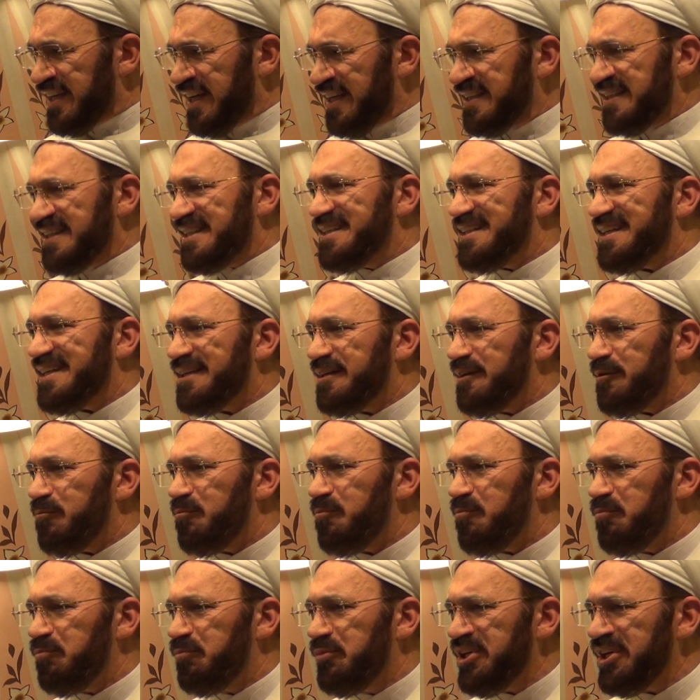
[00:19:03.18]
that a
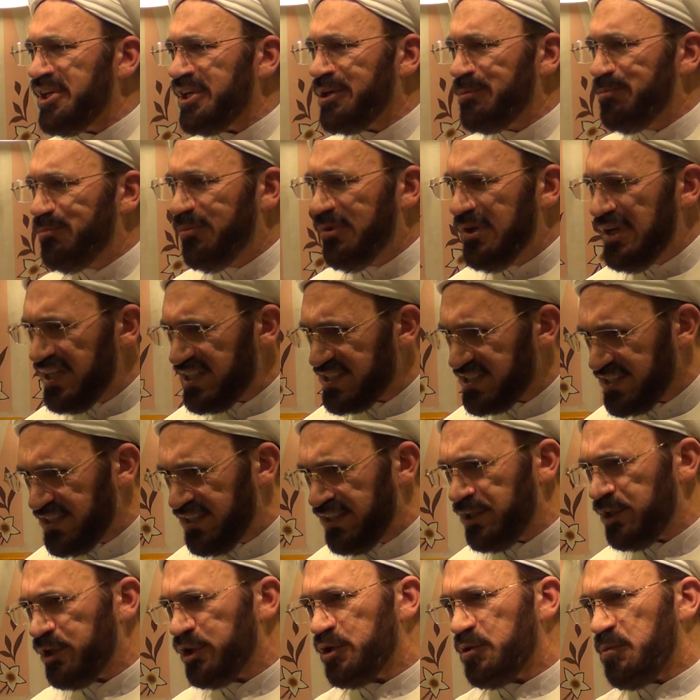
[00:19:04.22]
big
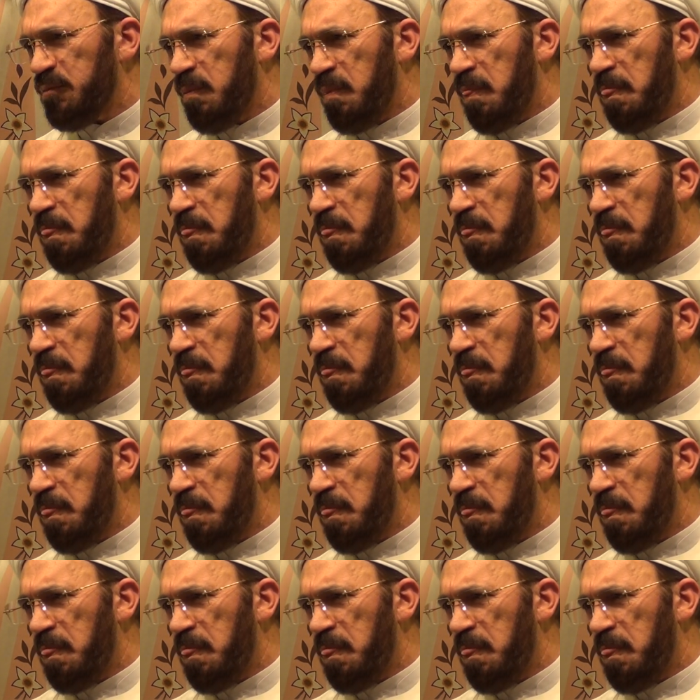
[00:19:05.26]
blessing.